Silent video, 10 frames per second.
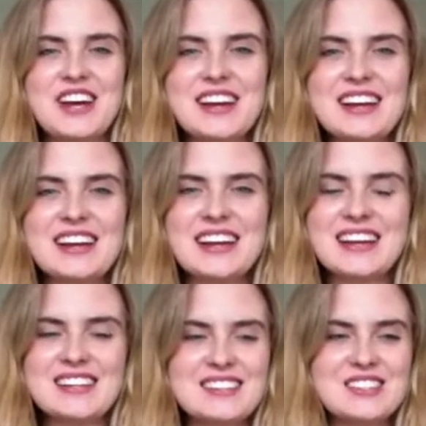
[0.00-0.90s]
Jenny
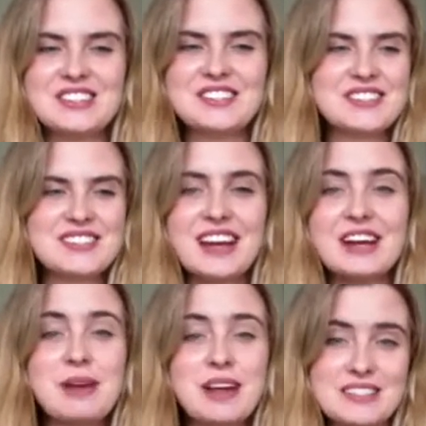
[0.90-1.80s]
is just
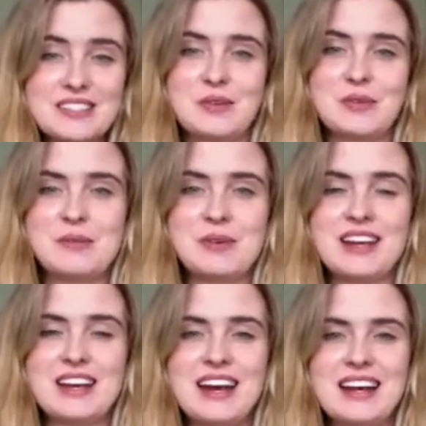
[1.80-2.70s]
an amazing young
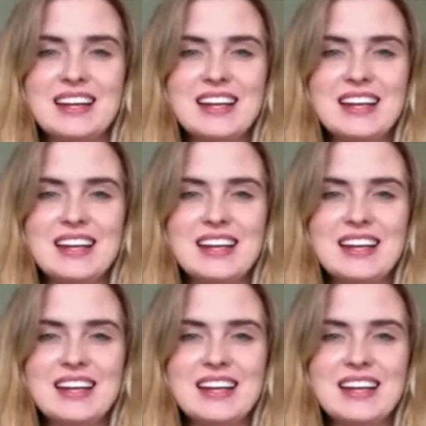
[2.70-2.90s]
woman.